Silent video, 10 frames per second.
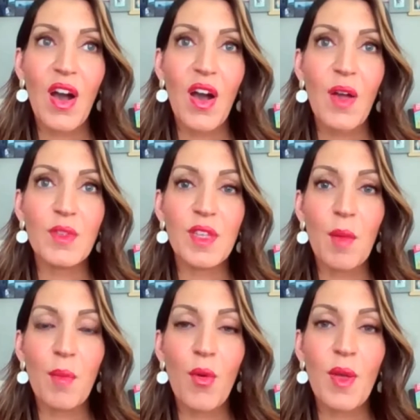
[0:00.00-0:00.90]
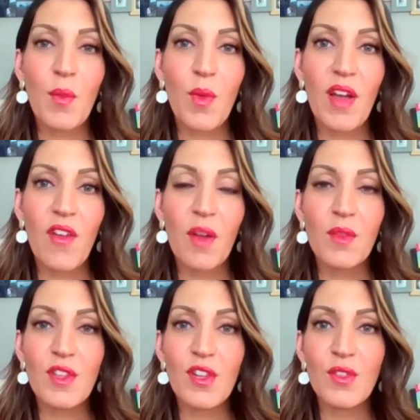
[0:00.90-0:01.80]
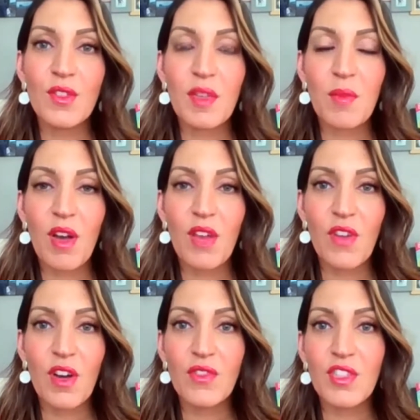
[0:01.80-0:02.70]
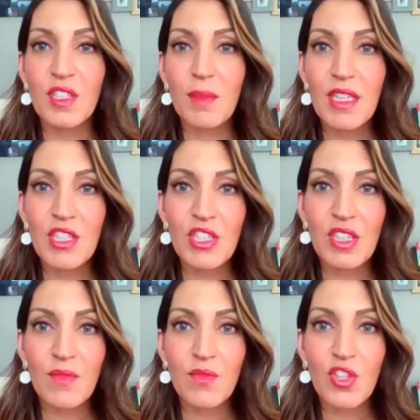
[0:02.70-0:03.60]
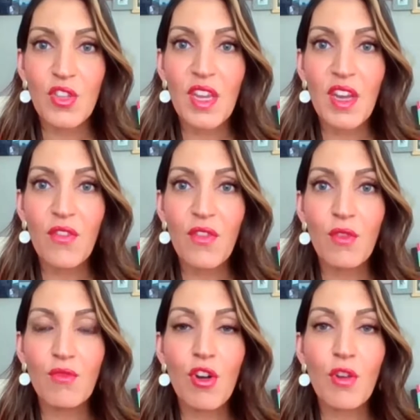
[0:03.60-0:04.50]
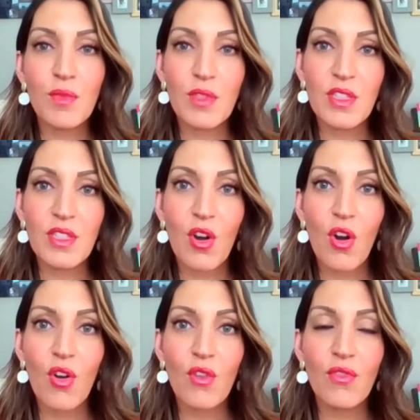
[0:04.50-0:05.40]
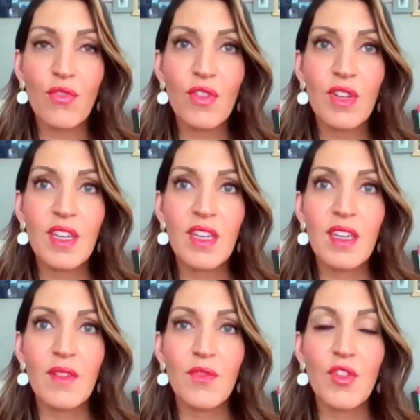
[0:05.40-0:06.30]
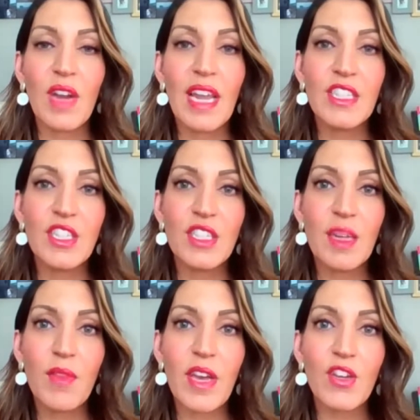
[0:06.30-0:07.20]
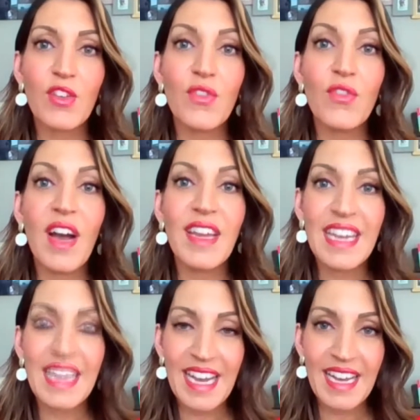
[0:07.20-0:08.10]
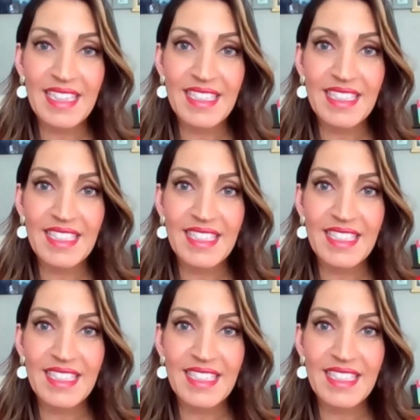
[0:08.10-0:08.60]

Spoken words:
I was at a point where I was losing my father to dementia. So then I felt robbed of the relationship that I could have finally had,